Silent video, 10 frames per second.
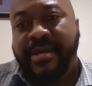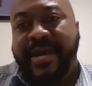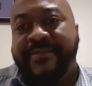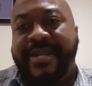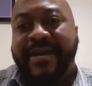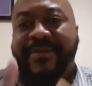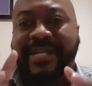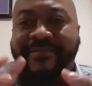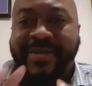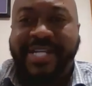I mean, how
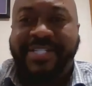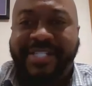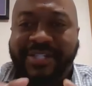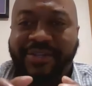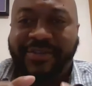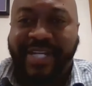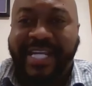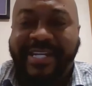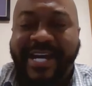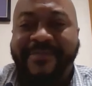many mansion do you
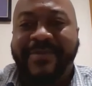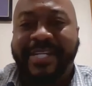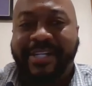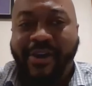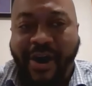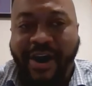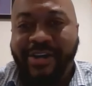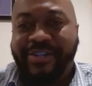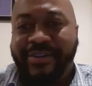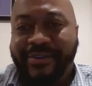need? How many
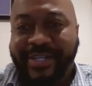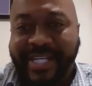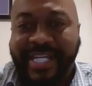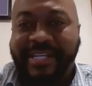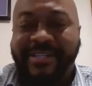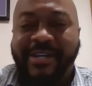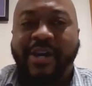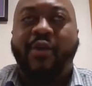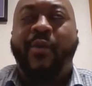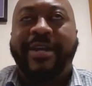cars do you need?
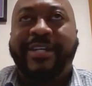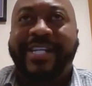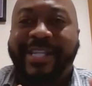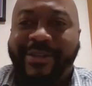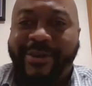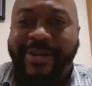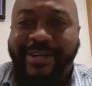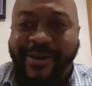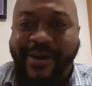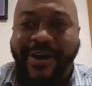What do you need 30
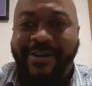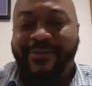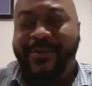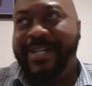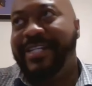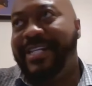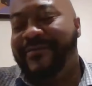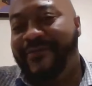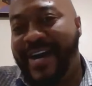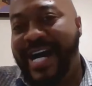cars? What do you need
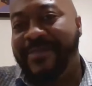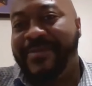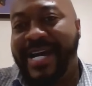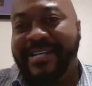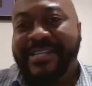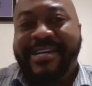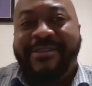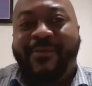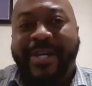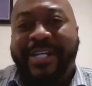5,000?
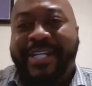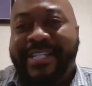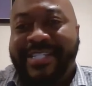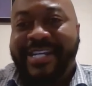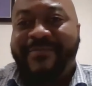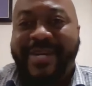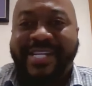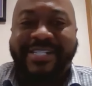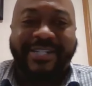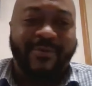What do you need 10
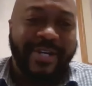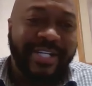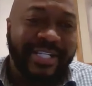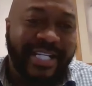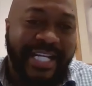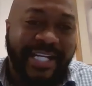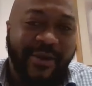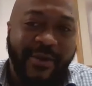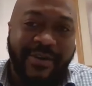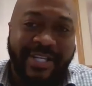mansion? What do you need
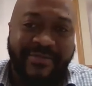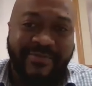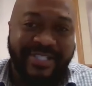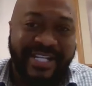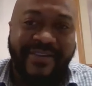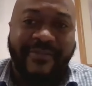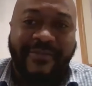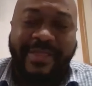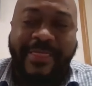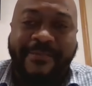all this stuff?